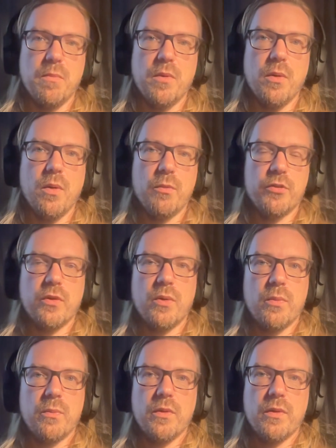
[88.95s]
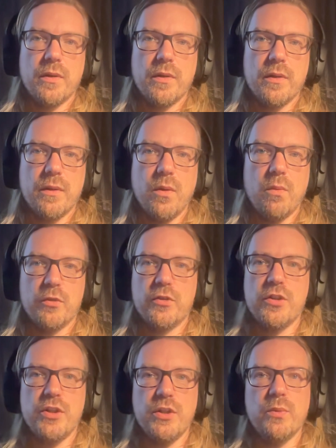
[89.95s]
almost
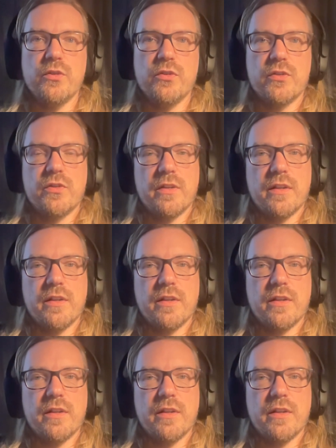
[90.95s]
use